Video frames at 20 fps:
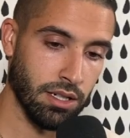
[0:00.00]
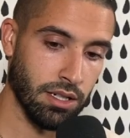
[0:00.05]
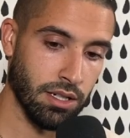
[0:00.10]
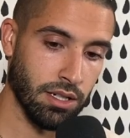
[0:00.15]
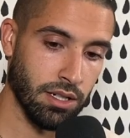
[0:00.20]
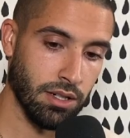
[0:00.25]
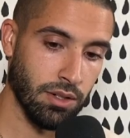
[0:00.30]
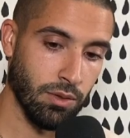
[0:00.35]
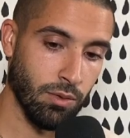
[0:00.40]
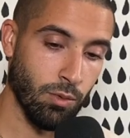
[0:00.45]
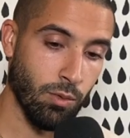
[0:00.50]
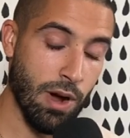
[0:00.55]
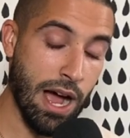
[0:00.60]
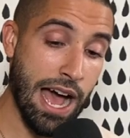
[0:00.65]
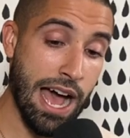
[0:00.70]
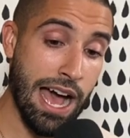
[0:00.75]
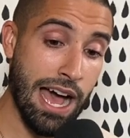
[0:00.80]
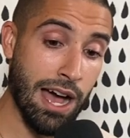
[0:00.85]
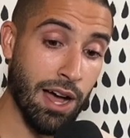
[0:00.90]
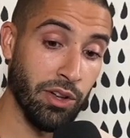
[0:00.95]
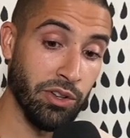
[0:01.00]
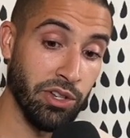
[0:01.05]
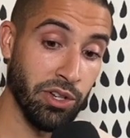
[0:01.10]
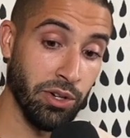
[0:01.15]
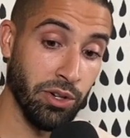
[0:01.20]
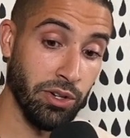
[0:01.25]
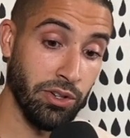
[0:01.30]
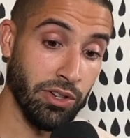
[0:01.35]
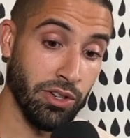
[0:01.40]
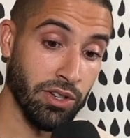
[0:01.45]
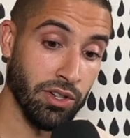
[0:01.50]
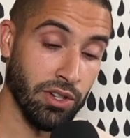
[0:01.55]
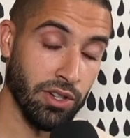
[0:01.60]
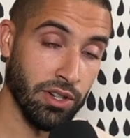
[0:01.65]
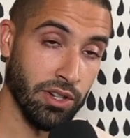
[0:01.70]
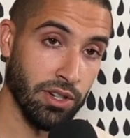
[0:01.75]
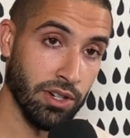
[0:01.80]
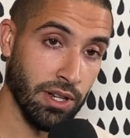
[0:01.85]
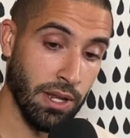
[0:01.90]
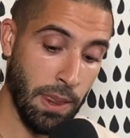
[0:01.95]
If I wow, do it, dude. I'm never
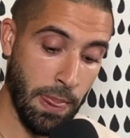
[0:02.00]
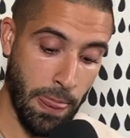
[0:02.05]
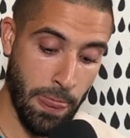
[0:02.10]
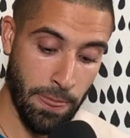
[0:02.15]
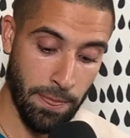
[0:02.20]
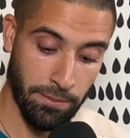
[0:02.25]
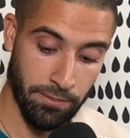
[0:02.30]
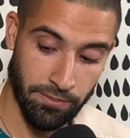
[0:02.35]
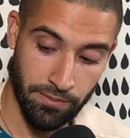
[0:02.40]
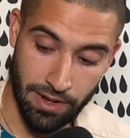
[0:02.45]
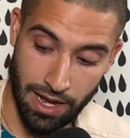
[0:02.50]
getting off of it.